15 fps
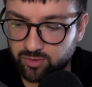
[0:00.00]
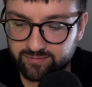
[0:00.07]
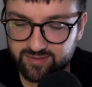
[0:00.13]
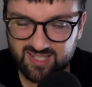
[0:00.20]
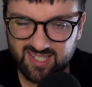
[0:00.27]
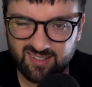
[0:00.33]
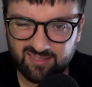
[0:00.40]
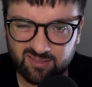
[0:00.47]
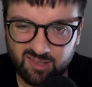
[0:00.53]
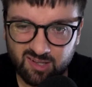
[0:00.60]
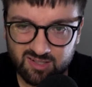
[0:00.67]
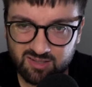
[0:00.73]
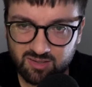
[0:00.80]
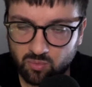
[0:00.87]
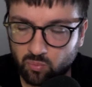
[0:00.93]
Obviously, I've
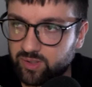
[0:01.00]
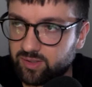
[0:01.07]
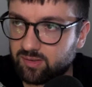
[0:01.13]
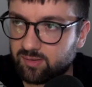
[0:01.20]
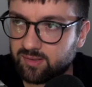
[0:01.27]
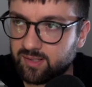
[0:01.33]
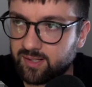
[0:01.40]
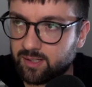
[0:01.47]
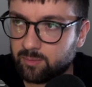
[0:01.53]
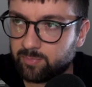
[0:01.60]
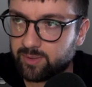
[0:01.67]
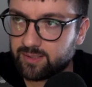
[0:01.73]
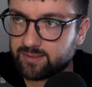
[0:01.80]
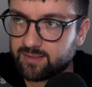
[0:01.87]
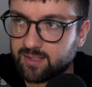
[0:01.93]
lost the width there,
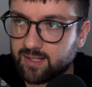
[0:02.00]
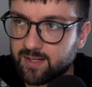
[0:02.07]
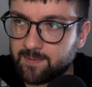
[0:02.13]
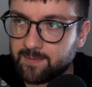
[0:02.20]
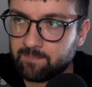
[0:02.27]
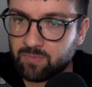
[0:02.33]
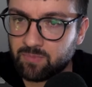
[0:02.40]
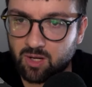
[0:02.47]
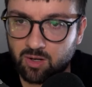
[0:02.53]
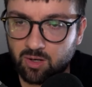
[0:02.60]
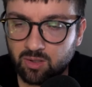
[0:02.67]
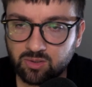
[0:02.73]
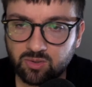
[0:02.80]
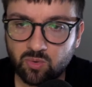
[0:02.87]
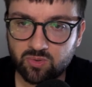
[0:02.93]
but
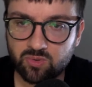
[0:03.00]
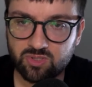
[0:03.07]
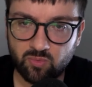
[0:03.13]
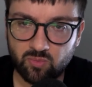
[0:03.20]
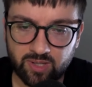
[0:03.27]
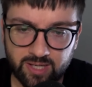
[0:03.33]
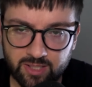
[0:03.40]
hardcore is the one I